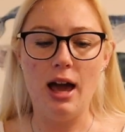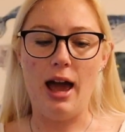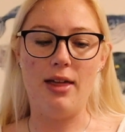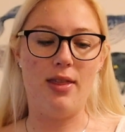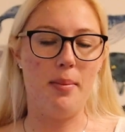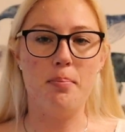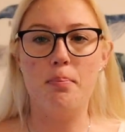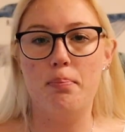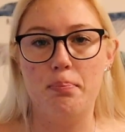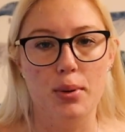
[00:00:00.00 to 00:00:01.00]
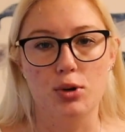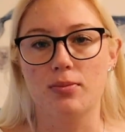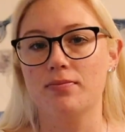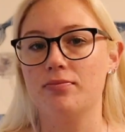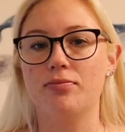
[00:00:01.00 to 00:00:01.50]
And then
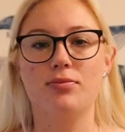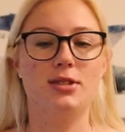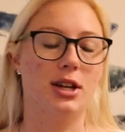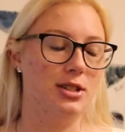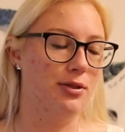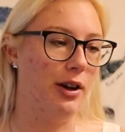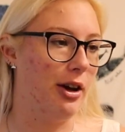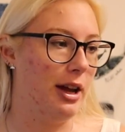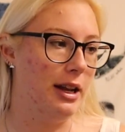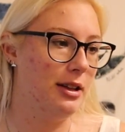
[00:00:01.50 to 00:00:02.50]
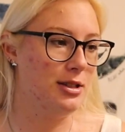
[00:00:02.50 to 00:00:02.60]
boom, Delta variant.